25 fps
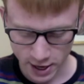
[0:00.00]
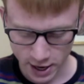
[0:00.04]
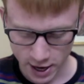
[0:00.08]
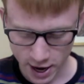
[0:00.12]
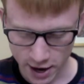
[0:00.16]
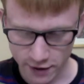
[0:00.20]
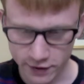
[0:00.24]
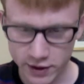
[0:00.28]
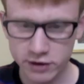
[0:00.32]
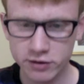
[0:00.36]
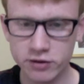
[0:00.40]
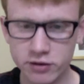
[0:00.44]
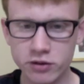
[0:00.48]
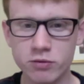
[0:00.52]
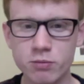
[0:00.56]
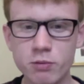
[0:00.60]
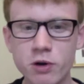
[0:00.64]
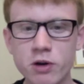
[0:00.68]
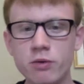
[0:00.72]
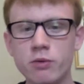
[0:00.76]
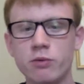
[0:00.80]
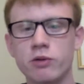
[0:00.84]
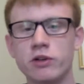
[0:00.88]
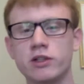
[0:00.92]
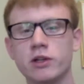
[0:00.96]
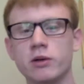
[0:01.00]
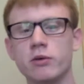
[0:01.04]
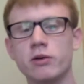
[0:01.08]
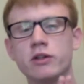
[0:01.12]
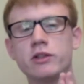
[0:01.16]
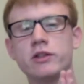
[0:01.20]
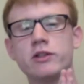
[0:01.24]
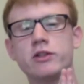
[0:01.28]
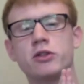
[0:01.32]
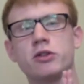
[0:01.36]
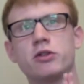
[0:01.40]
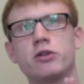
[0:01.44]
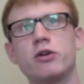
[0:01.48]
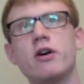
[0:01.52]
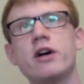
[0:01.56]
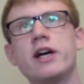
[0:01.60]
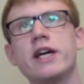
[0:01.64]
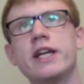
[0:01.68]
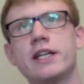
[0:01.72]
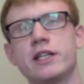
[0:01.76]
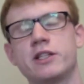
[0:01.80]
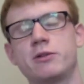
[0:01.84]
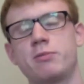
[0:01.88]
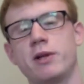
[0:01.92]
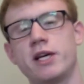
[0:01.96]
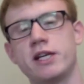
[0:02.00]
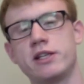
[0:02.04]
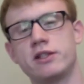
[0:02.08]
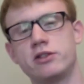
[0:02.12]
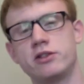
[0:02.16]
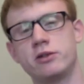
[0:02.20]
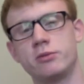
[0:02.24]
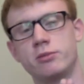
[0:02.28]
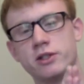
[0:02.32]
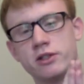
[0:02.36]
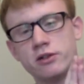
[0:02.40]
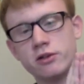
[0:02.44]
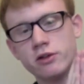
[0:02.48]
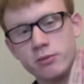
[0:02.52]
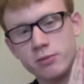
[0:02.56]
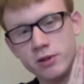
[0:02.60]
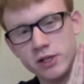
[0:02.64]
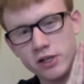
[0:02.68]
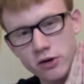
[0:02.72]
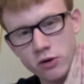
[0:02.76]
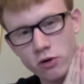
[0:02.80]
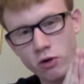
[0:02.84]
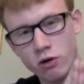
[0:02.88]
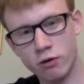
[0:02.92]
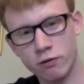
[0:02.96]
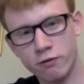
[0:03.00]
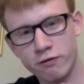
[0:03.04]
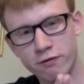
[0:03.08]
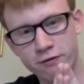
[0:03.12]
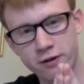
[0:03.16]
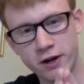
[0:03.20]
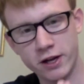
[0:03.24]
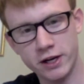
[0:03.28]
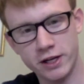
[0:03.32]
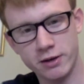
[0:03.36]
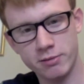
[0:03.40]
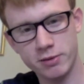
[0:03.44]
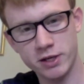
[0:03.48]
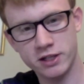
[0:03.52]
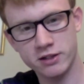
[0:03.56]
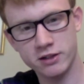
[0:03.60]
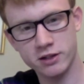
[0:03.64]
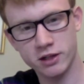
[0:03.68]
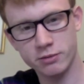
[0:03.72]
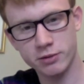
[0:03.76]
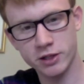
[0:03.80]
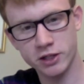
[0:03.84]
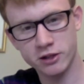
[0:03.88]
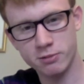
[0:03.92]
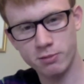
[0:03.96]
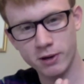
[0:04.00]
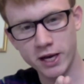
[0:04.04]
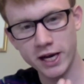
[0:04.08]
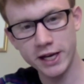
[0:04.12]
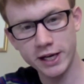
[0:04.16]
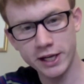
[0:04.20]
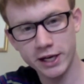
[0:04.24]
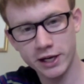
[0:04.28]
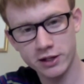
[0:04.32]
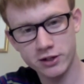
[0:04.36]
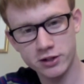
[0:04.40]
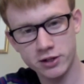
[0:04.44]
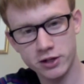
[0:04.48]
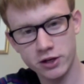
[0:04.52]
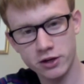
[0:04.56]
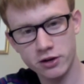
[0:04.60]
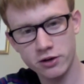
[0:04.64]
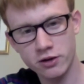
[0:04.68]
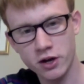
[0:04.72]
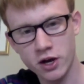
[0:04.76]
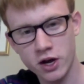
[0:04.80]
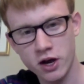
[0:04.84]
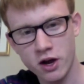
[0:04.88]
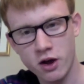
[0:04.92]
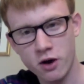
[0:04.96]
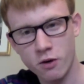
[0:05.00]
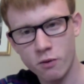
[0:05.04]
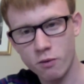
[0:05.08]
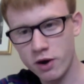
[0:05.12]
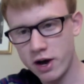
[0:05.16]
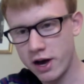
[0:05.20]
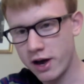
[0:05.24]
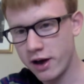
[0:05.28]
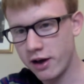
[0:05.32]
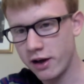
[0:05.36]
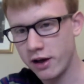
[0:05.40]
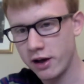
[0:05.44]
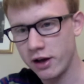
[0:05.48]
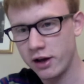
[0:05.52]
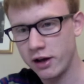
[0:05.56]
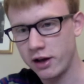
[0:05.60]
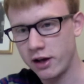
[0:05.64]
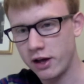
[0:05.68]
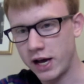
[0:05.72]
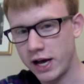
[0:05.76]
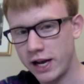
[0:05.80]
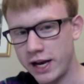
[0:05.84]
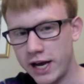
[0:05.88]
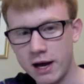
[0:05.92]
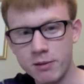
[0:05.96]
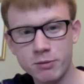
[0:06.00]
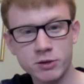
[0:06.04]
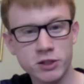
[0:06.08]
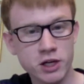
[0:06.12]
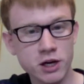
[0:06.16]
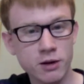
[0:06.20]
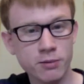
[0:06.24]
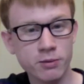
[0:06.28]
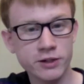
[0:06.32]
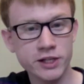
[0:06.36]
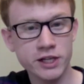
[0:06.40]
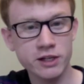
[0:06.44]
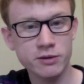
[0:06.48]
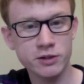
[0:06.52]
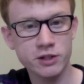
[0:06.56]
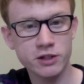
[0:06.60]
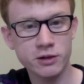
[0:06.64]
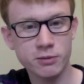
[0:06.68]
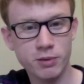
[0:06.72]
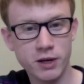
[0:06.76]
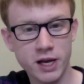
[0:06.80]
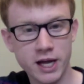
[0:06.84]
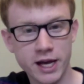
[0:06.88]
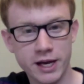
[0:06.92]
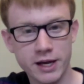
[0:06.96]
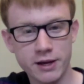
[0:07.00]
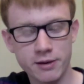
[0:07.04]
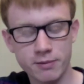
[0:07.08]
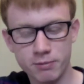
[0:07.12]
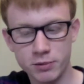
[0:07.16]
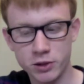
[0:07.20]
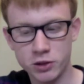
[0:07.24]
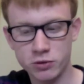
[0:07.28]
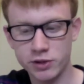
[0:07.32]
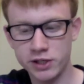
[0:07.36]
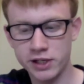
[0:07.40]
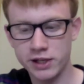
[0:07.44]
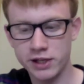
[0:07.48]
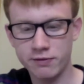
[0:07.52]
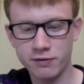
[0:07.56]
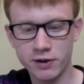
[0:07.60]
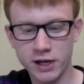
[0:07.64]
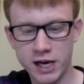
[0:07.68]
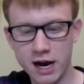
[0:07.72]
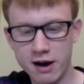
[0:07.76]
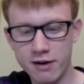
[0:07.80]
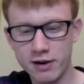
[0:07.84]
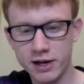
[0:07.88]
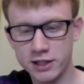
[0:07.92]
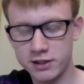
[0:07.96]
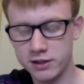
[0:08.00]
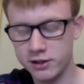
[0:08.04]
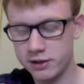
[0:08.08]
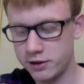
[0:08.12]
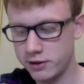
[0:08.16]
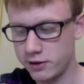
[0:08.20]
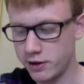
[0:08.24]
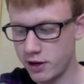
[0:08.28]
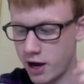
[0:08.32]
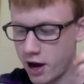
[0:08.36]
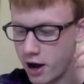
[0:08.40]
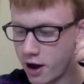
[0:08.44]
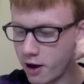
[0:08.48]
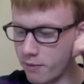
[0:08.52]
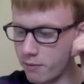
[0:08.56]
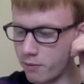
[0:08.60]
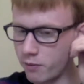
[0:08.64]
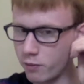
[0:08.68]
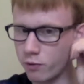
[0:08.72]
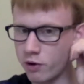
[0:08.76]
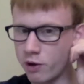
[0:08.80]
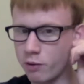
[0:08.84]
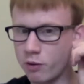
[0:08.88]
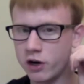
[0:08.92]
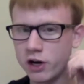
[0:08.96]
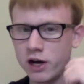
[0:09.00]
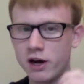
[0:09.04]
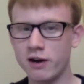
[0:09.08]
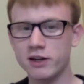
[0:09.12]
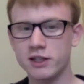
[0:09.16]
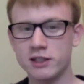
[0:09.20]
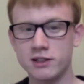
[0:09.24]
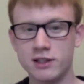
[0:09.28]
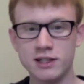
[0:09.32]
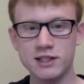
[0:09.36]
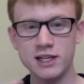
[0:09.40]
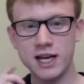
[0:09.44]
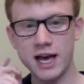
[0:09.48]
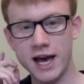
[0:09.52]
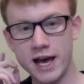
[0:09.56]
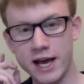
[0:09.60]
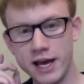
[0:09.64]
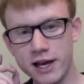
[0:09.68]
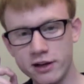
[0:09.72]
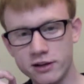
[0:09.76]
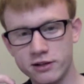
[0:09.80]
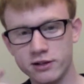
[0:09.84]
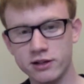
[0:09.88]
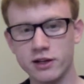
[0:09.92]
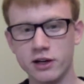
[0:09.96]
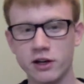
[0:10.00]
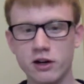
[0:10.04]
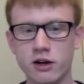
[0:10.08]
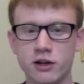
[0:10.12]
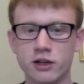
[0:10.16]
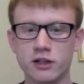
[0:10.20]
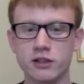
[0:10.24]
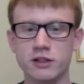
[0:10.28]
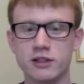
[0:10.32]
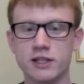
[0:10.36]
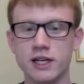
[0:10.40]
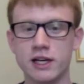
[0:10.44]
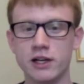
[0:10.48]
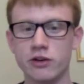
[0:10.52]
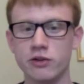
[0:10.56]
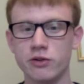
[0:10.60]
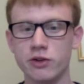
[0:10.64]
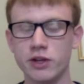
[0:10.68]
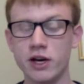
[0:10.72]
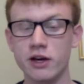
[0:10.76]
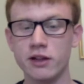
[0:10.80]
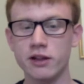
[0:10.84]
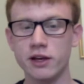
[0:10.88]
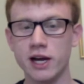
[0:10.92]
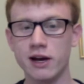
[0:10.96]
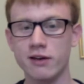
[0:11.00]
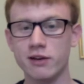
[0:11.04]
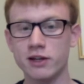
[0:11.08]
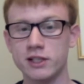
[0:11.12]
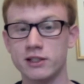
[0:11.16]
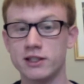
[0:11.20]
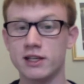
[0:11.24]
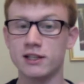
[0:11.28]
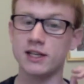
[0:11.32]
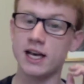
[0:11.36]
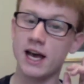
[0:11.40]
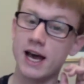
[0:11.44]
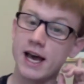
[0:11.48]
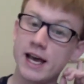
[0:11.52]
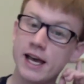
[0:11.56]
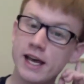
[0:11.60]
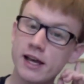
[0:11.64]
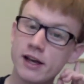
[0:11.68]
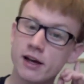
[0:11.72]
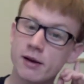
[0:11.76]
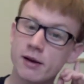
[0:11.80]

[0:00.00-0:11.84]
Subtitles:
And there's this moment which I'm going to try and explain to you, but it's going to be not funny because I'm explaining it to you, where... And it happens a couple of times in the play between different characters, where one character says A, as in I can't understand you, and the other character says A